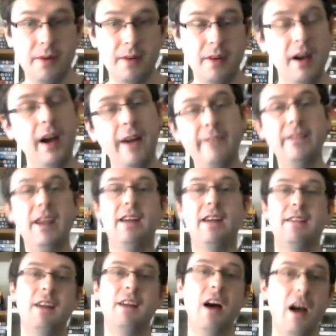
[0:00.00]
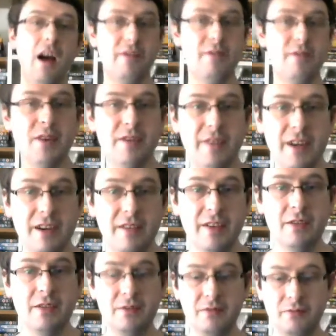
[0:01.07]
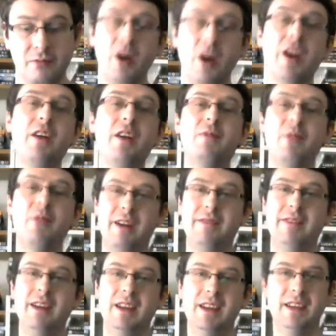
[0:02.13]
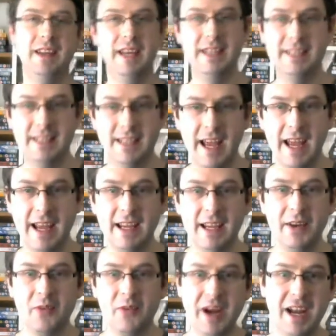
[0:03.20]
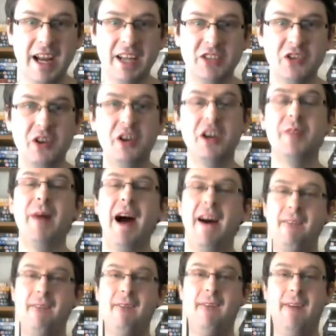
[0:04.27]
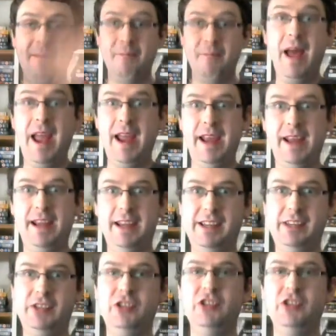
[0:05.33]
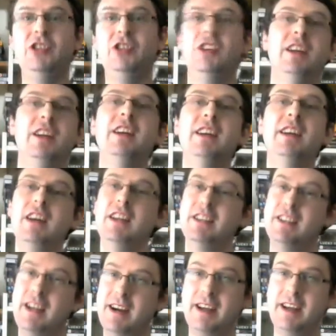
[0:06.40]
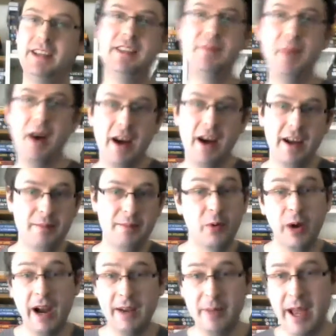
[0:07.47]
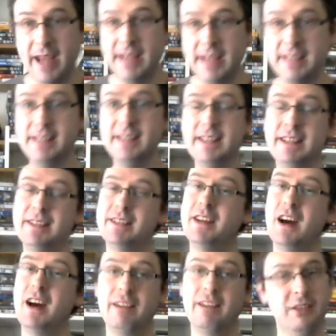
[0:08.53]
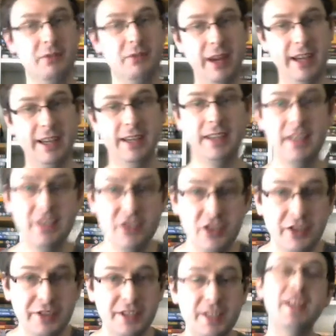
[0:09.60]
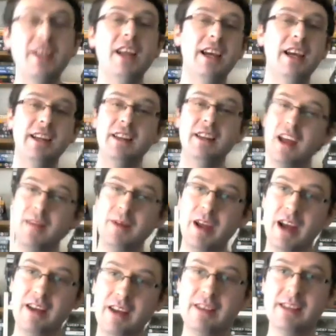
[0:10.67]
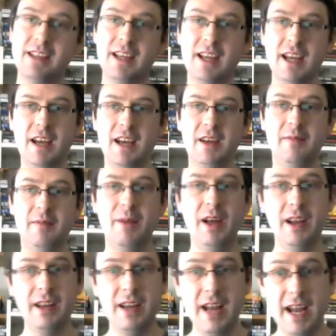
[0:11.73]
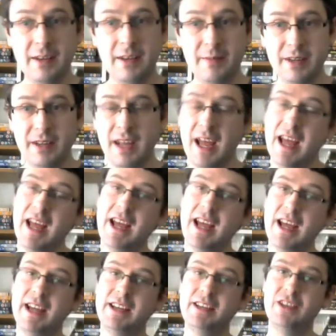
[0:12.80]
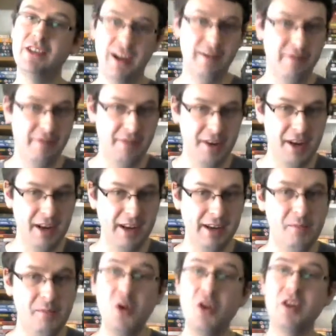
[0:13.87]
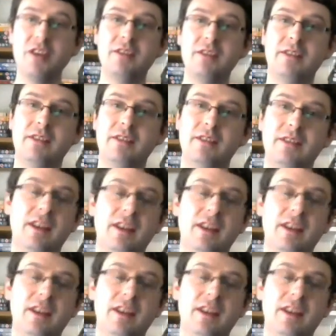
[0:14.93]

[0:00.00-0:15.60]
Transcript: I'm Darren, I'm from Movie Reviews 101, and today we're going to talk about Rampage. Directed by Brad Payton and starring Dwayne Johnson, Naomi Harris, Malin Ackerman and Jeffrey Dean Morgan.